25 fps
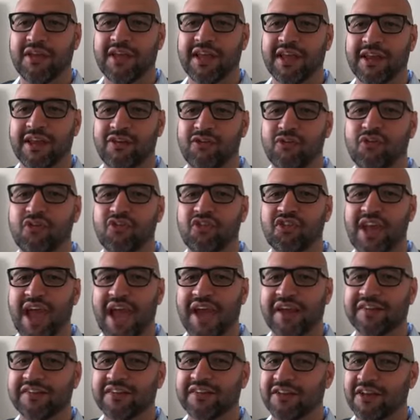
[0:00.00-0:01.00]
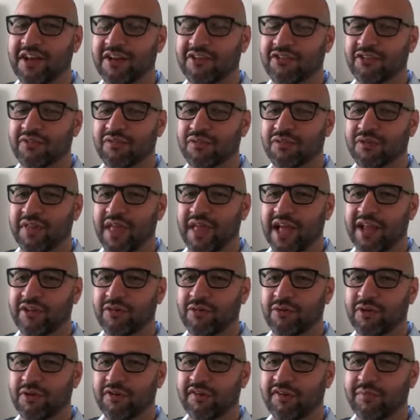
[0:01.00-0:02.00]
get a huge tax deduction for
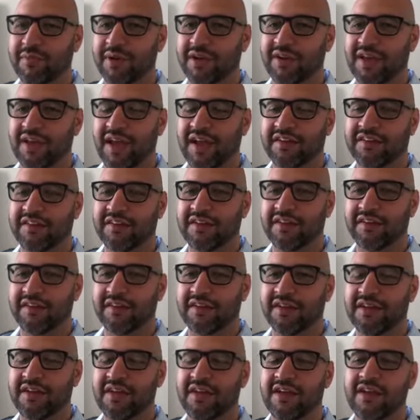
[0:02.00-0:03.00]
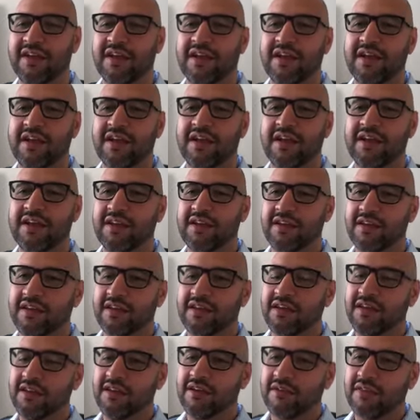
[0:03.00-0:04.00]
that to reduce my taxes. And
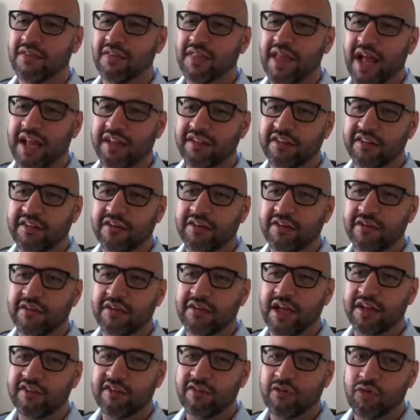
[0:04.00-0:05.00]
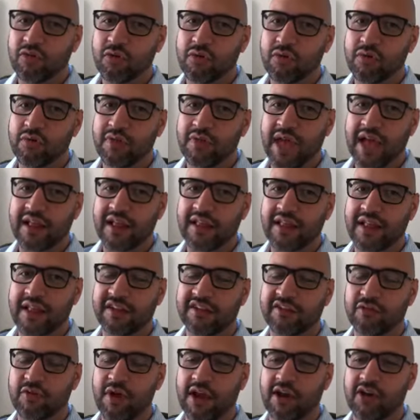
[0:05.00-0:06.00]
that's true.
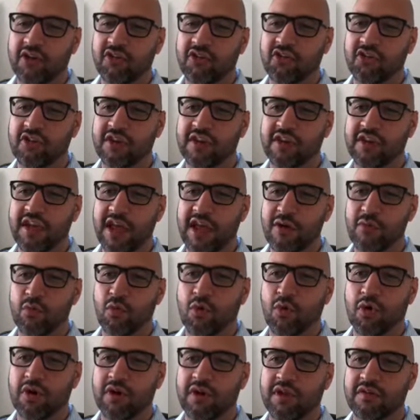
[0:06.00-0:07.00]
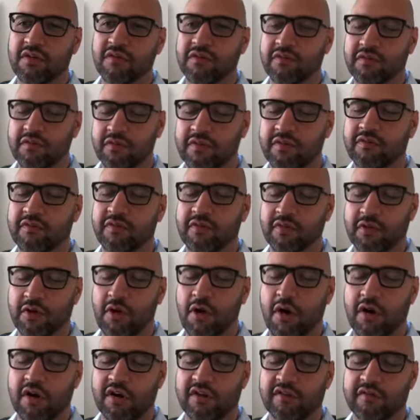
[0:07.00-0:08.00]
That strategy can work if
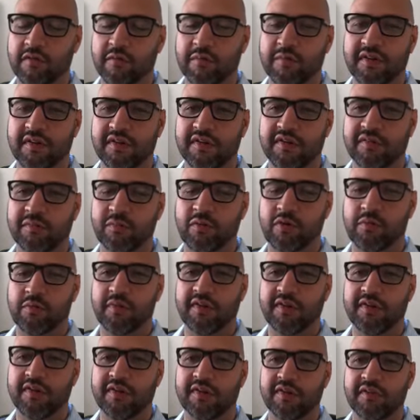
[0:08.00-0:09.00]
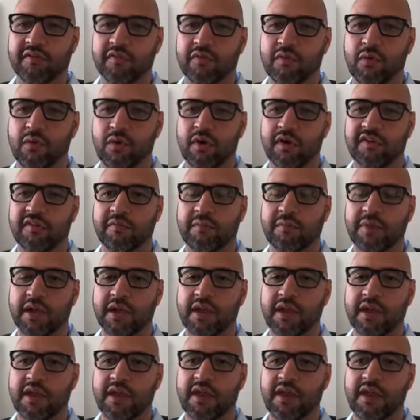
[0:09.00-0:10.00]
the car is for business purposes, of course.
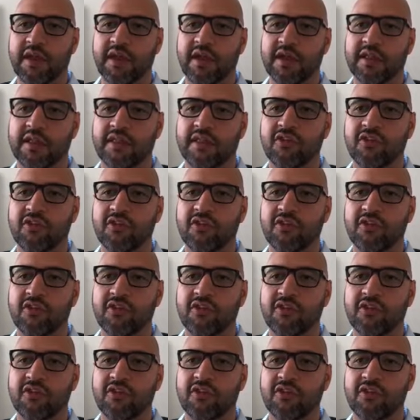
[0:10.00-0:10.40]
But